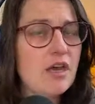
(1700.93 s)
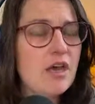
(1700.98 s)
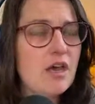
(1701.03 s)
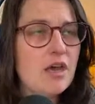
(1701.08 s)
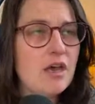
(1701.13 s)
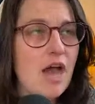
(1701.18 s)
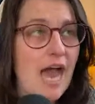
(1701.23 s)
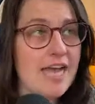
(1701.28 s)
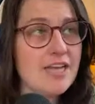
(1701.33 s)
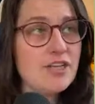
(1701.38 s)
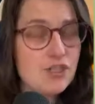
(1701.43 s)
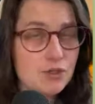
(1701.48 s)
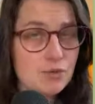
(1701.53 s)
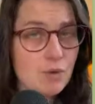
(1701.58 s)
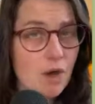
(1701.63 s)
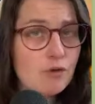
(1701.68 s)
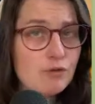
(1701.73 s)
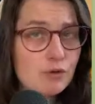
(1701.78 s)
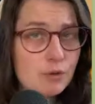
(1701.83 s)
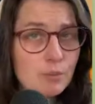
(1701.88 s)
I do
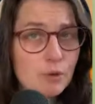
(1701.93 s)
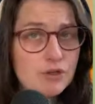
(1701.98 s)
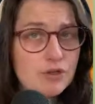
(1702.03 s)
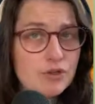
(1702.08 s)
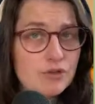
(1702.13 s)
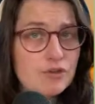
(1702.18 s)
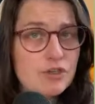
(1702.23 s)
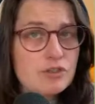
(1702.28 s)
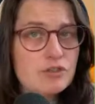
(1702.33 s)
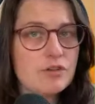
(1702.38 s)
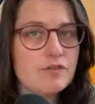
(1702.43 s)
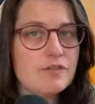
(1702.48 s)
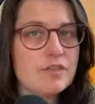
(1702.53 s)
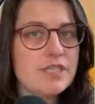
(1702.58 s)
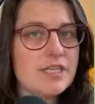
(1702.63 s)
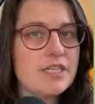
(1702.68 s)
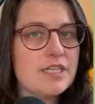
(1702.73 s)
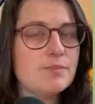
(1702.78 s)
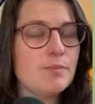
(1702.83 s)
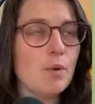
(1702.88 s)
offer more than 3
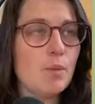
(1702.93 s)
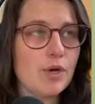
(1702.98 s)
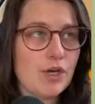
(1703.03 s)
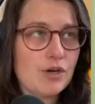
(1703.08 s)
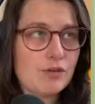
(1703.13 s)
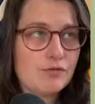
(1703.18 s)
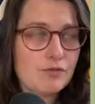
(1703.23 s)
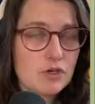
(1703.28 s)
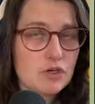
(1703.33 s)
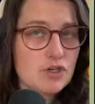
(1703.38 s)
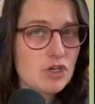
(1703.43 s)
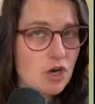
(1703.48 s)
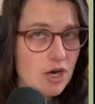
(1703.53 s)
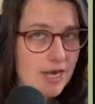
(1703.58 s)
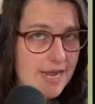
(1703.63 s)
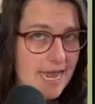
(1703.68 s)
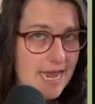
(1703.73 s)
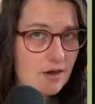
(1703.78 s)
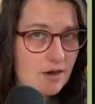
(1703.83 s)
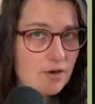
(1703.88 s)
services, but when you're first
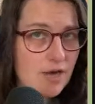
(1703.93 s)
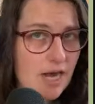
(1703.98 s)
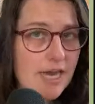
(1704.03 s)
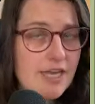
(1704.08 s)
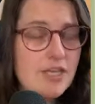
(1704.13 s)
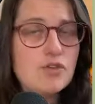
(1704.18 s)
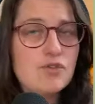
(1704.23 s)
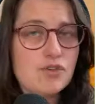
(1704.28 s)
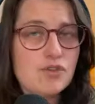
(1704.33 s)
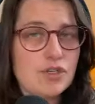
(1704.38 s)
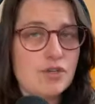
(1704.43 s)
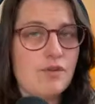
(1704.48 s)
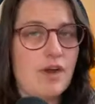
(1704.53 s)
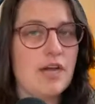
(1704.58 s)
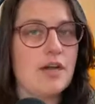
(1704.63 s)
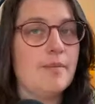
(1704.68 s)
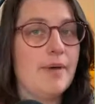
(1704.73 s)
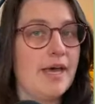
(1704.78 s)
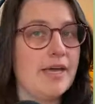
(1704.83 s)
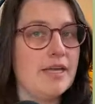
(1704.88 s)
starting out, I usually
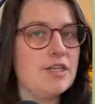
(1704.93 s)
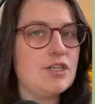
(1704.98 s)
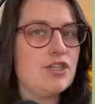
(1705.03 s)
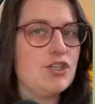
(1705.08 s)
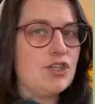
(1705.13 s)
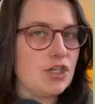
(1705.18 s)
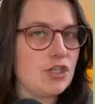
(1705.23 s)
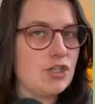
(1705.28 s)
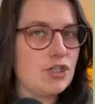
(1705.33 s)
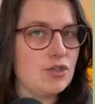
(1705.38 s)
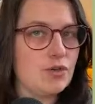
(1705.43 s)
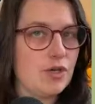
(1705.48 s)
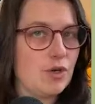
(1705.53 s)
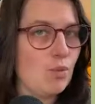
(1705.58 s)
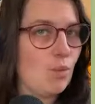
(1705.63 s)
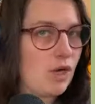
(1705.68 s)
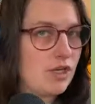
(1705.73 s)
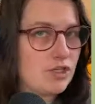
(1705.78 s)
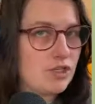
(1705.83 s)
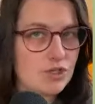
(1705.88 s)
recommend just doing
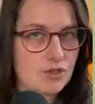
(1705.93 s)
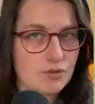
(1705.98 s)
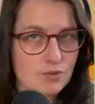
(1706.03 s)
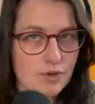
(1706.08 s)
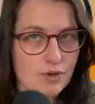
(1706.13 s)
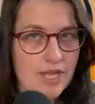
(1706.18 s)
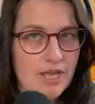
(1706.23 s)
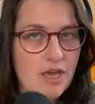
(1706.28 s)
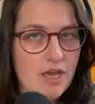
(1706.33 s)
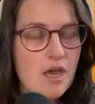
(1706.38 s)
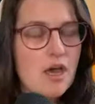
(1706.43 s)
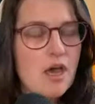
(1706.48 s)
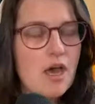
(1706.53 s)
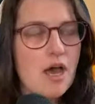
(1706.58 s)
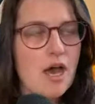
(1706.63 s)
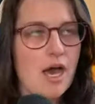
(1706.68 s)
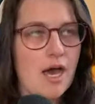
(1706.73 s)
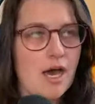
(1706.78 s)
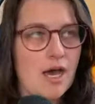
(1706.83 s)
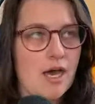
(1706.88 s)
1 to 3
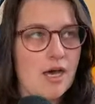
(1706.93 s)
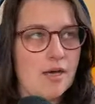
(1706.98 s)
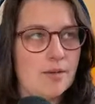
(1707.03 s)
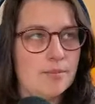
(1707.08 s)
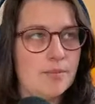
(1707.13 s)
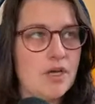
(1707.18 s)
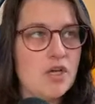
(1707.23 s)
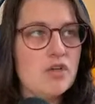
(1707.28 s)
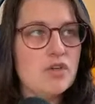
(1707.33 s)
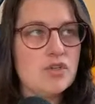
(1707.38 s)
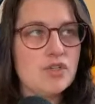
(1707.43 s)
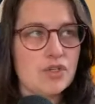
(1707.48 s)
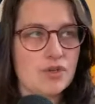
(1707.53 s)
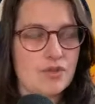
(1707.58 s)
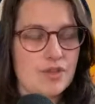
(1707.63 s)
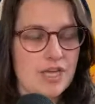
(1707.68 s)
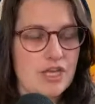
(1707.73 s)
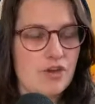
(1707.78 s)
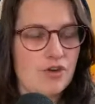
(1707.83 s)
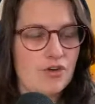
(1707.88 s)
so
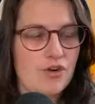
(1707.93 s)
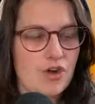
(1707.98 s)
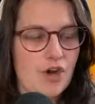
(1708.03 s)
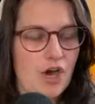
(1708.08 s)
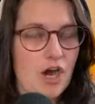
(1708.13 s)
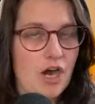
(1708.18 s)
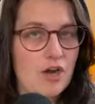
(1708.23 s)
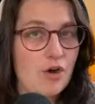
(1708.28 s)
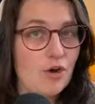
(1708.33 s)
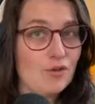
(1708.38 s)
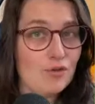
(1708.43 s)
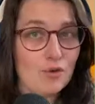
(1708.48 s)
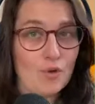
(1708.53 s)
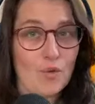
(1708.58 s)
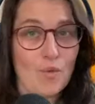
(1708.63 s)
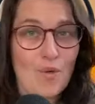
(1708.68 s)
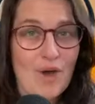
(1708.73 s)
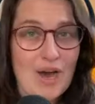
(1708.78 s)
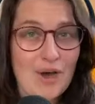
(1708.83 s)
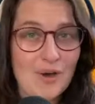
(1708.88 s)
that you're not
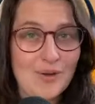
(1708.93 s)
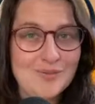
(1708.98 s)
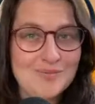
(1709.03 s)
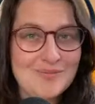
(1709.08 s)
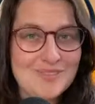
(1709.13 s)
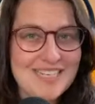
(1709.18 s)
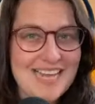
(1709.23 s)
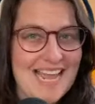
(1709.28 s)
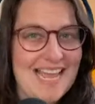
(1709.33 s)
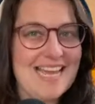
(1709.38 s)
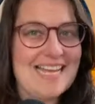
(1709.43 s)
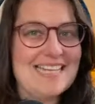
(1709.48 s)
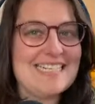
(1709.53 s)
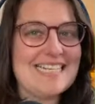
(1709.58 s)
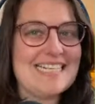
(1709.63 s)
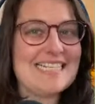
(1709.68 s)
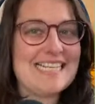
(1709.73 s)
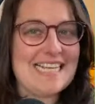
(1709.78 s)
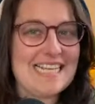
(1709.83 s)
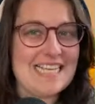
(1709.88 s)
overwhelmed and
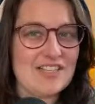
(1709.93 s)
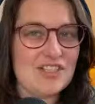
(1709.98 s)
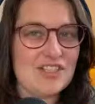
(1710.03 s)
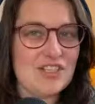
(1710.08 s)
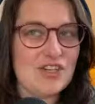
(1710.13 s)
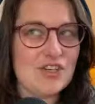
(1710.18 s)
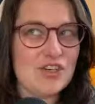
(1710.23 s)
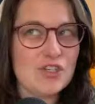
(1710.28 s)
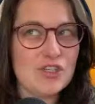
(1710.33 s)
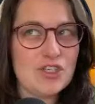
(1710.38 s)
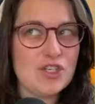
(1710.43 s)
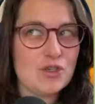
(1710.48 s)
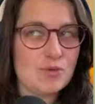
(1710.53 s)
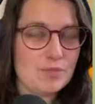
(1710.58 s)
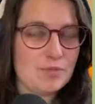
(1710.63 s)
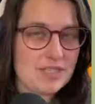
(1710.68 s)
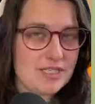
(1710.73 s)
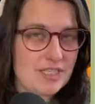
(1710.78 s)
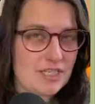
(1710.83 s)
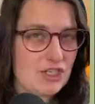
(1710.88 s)
it's easier to
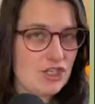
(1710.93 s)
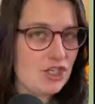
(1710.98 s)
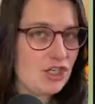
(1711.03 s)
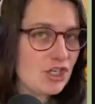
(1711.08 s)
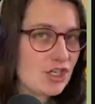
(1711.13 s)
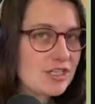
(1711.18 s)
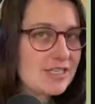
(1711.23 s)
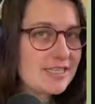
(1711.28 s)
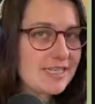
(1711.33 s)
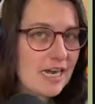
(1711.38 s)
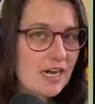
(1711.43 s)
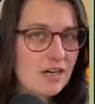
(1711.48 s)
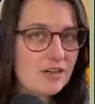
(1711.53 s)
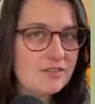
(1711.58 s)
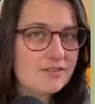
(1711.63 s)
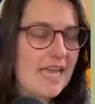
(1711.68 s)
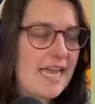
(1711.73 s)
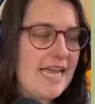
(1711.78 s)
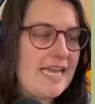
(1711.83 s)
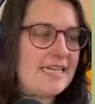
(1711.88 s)
position
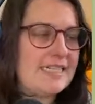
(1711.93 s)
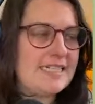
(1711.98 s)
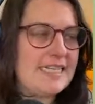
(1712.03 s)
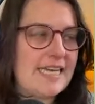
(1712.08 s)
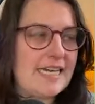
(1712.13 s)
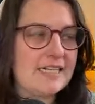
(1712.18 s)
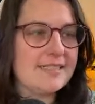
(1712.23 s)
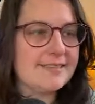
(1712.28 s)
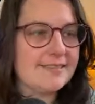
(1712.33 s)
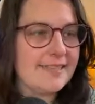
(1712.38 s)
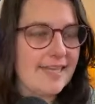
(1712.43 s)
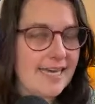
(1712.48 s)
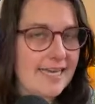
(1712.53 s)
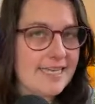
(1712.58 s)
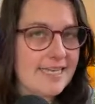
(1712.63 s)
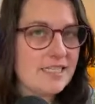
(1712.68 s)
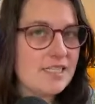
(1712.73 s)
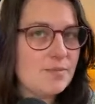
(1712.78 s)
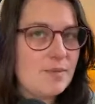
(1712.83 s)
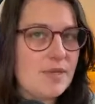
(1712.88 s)
yourself and get
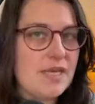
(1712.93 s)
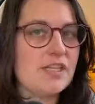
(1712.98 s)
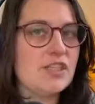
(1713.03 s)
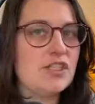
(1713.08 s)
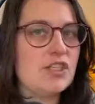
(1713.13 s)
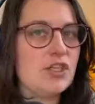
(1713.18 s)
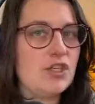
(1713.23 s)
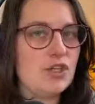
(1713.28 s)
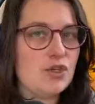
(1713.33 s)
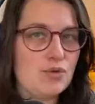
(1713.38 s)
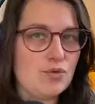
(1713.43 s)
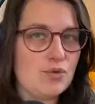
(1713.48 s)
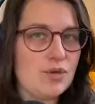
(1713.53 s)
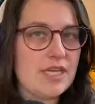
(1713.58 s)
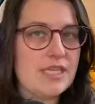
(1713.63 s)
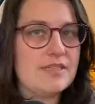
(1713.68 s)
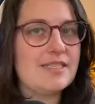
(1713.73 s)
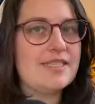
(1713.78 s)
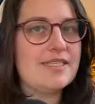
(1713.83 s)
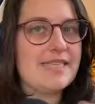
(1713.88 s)
clients because you
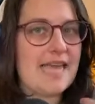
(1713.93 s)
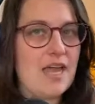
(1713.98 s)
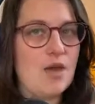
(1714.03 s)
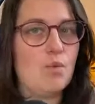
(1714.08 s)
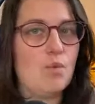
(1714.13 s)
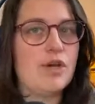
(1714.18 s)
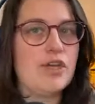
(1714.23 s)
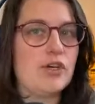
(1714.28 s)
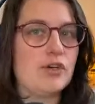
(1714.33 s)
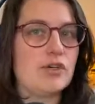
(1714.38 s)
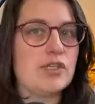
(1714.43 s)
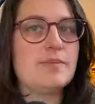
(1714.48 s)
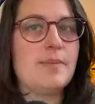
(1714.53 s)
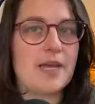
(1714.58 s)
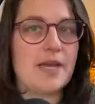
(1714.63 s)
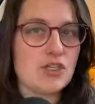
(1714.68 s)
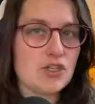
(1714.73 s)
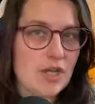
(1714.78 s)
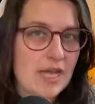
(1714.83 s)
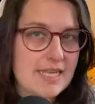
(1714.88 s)
can say what you're
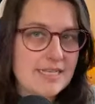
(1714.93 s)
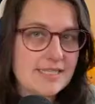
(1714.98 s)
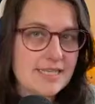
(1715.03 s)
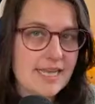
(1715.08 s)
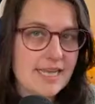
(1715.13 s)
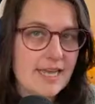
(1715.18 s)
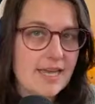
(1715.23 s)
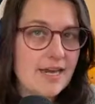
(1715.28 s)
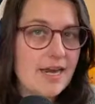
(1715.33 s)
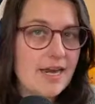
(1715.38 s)
specializing in.